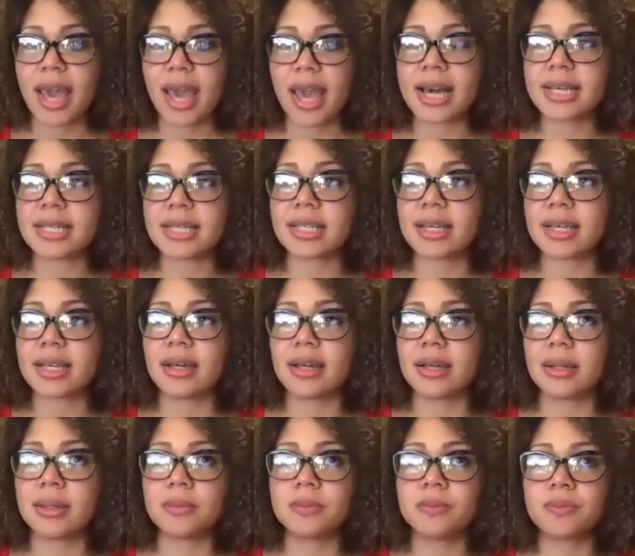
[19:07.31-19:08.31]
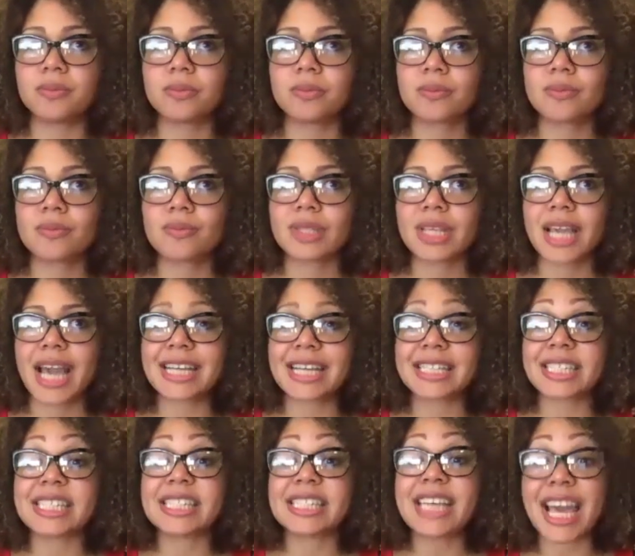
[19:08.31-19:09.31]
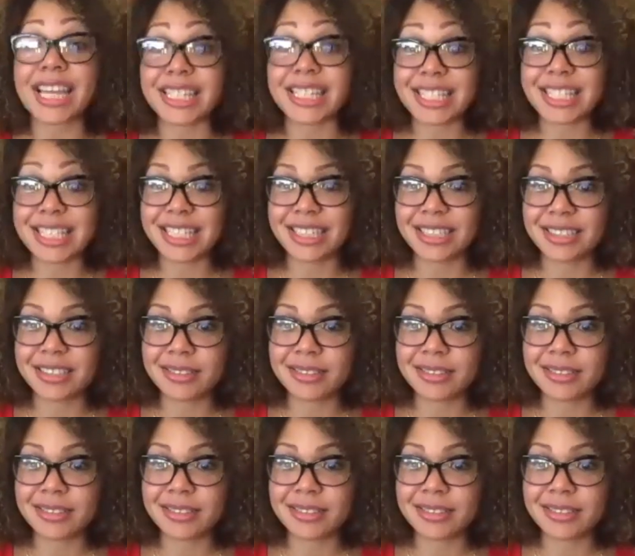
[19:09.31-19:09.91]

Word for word: as a as a test